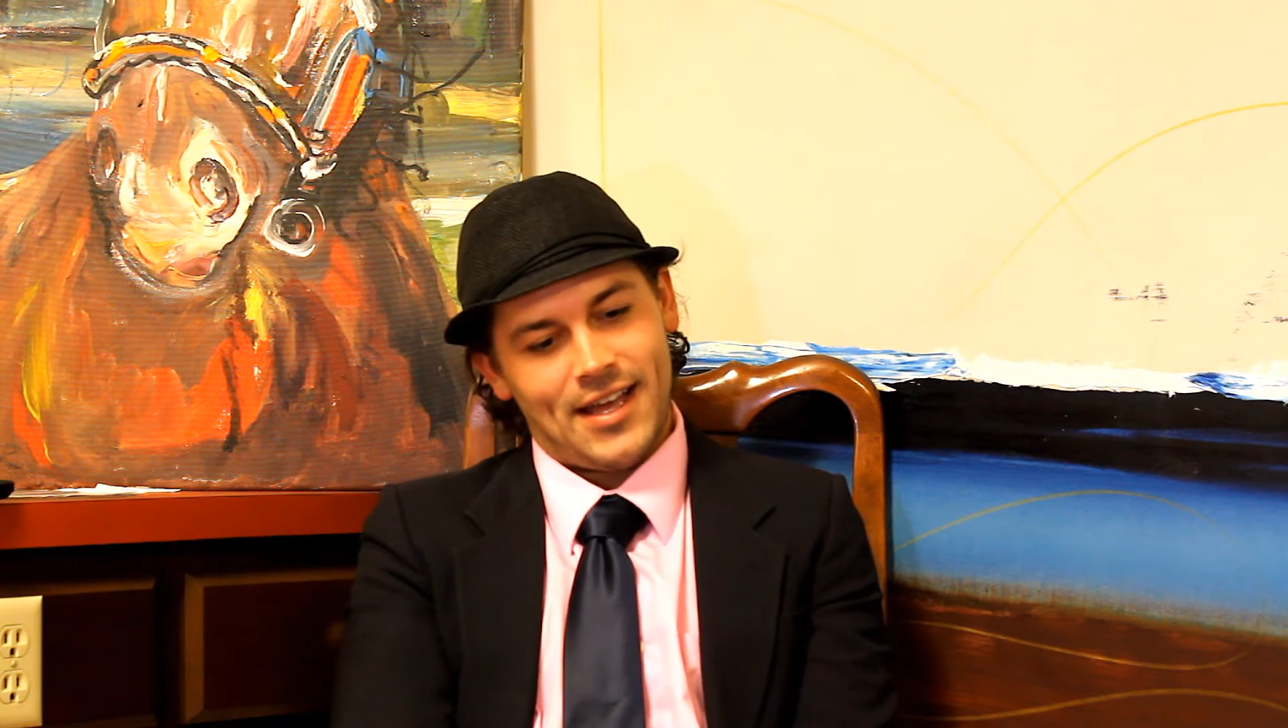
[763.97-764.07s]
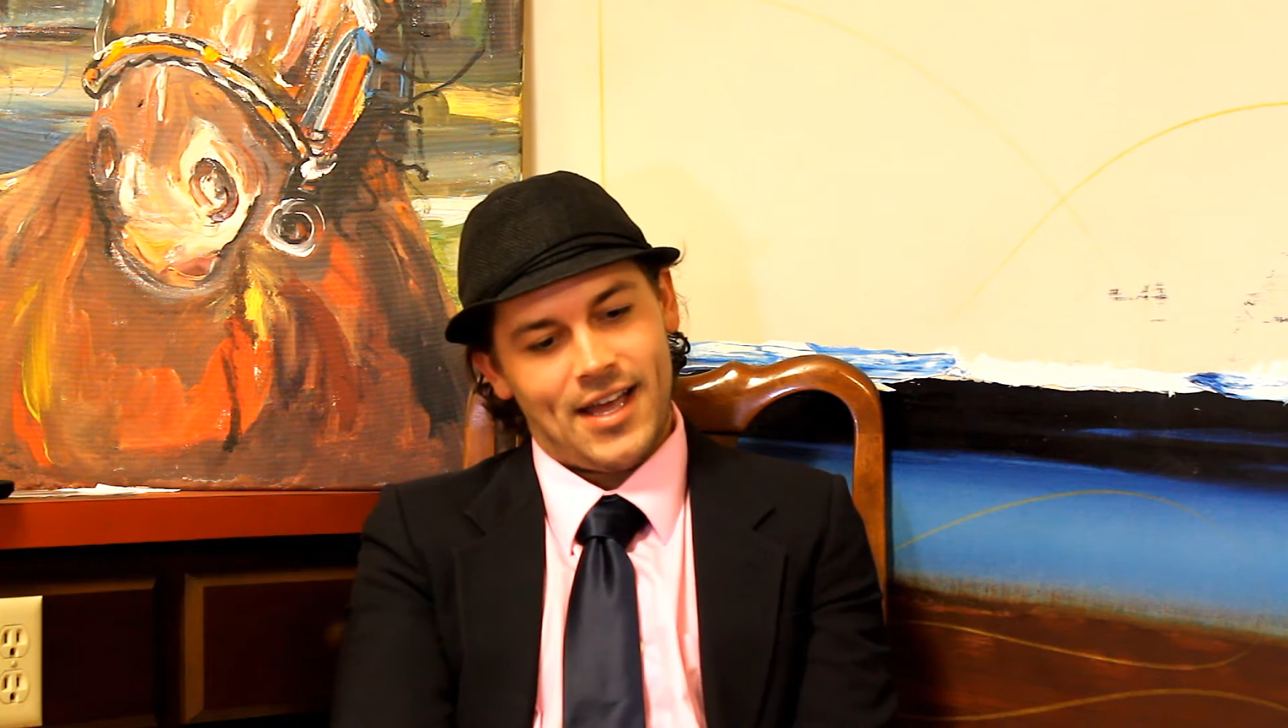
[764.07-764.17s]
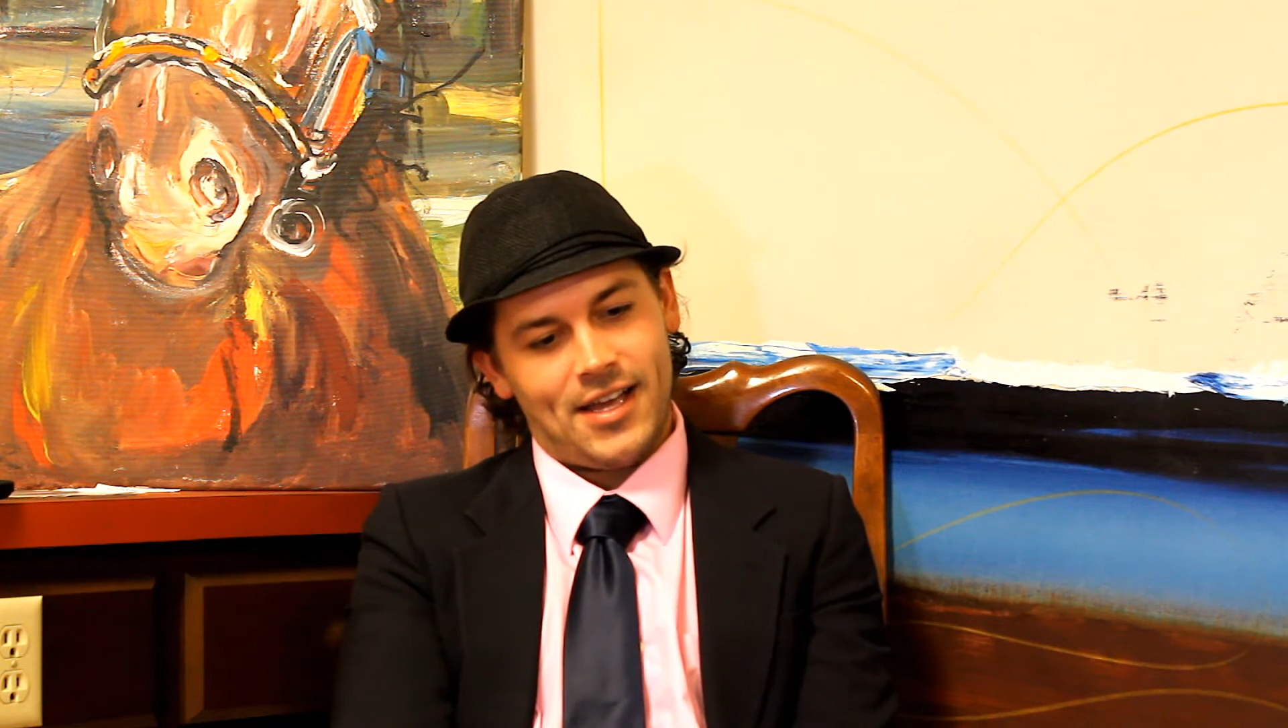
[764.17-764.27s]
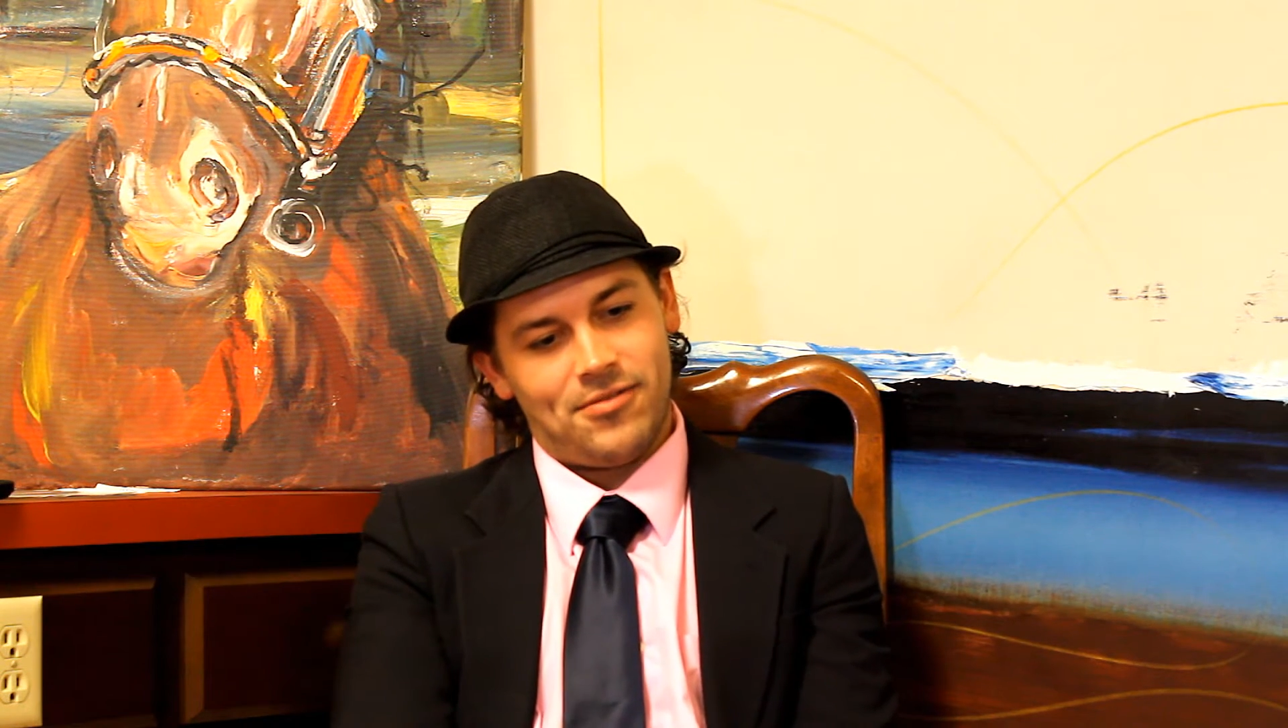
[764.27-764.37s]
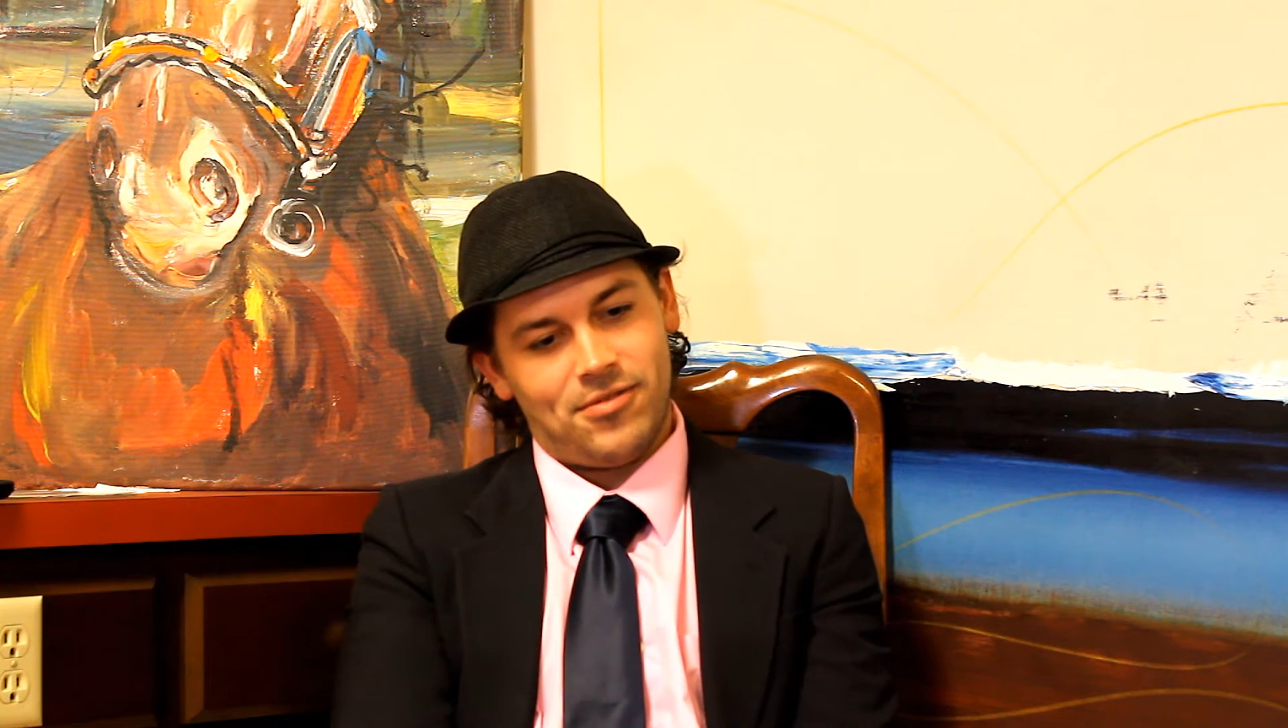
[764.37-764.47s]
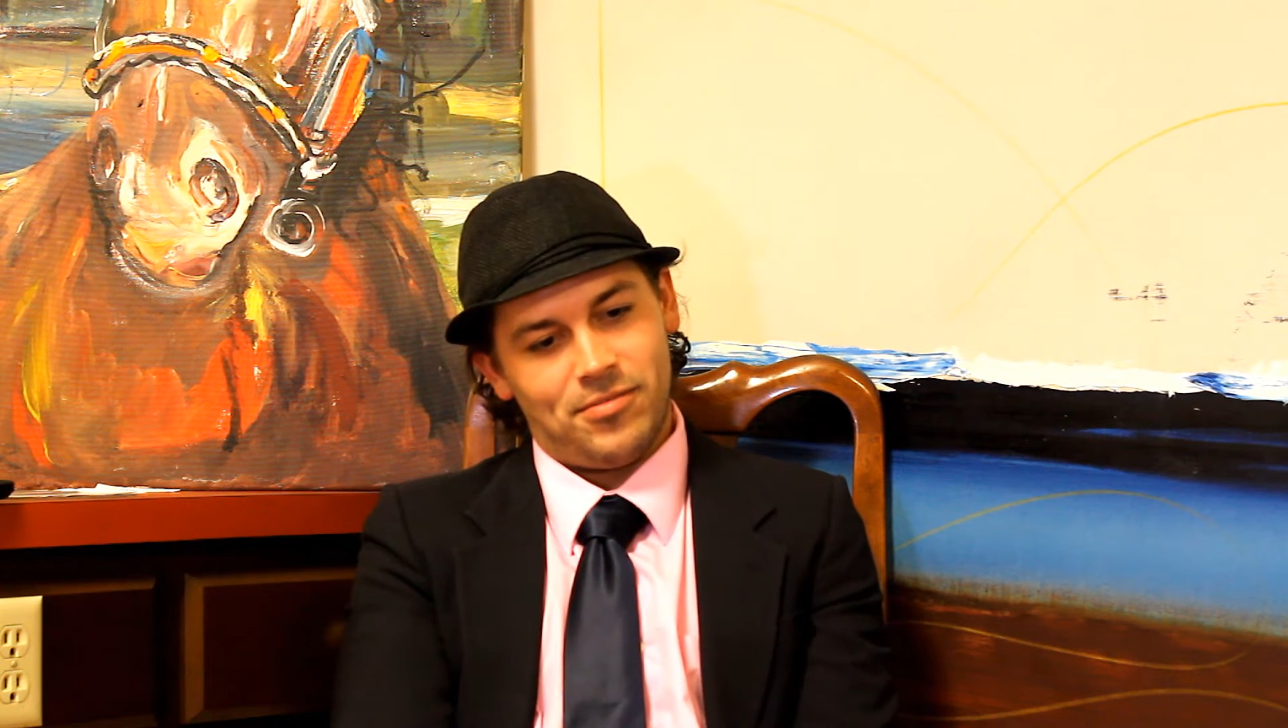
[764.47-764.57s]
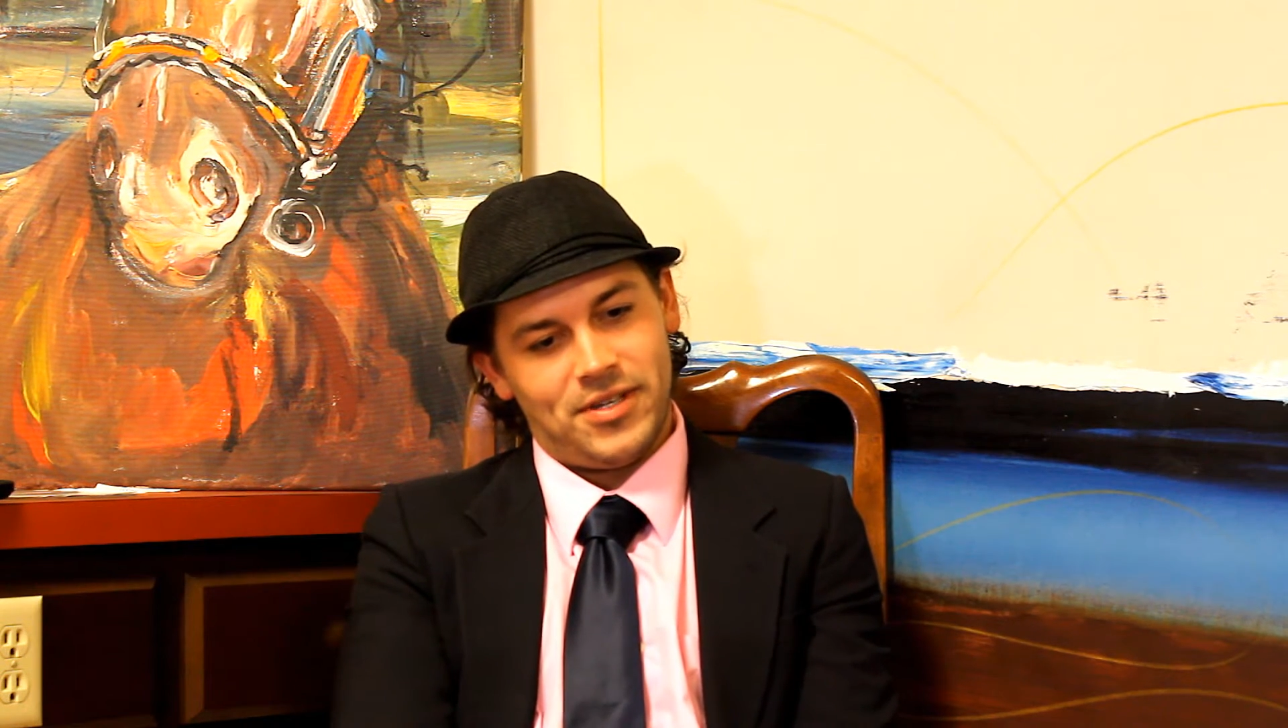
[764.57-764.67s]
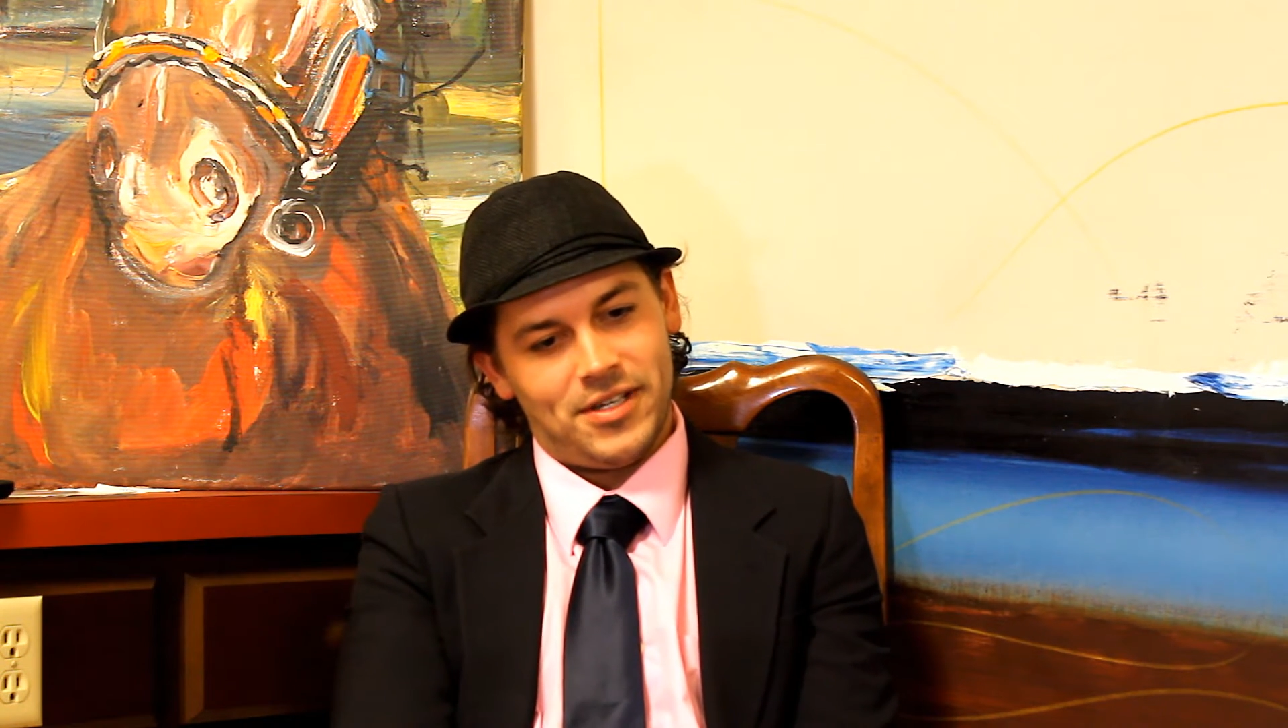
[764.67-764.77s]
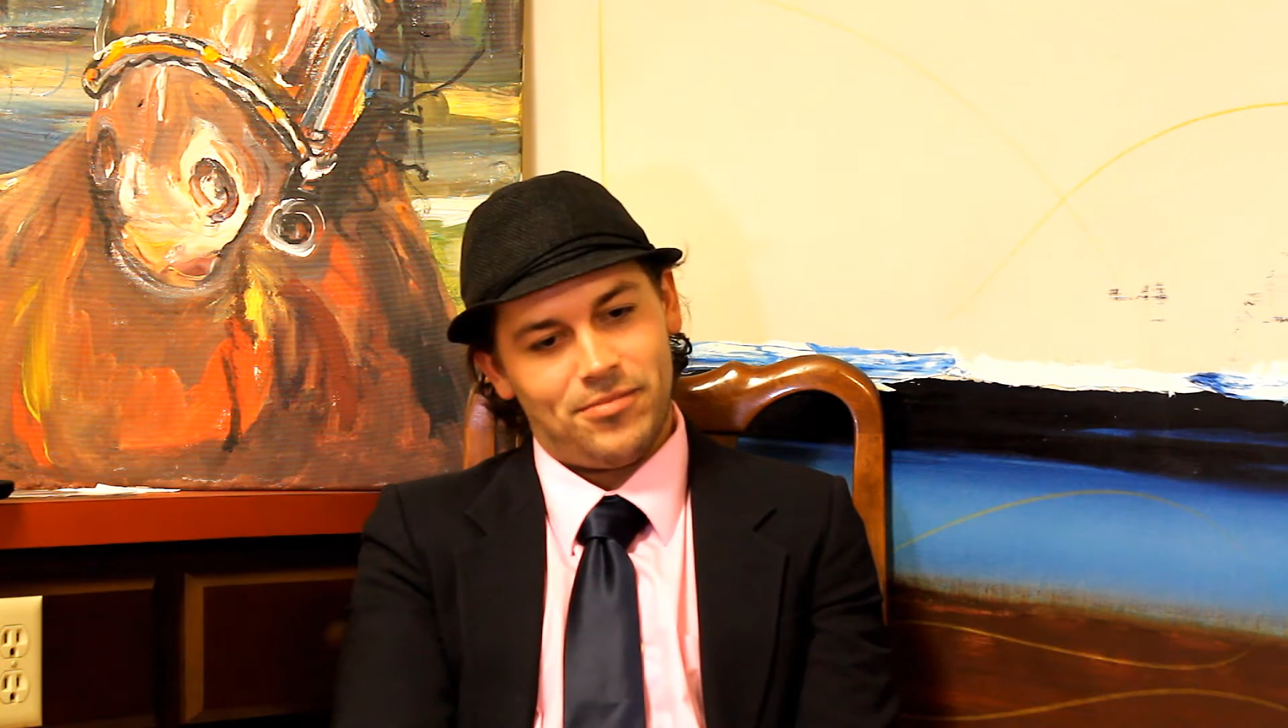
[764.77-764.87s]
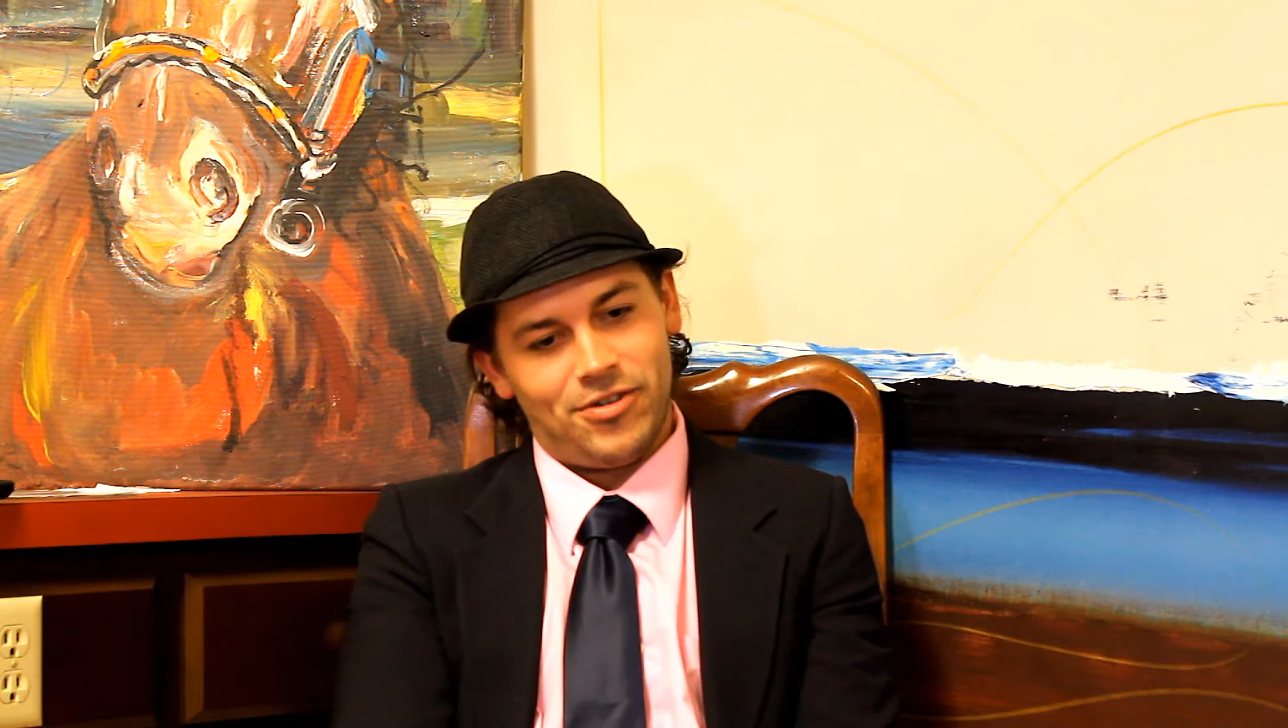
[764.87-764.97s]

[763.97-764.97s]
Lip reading: that will be a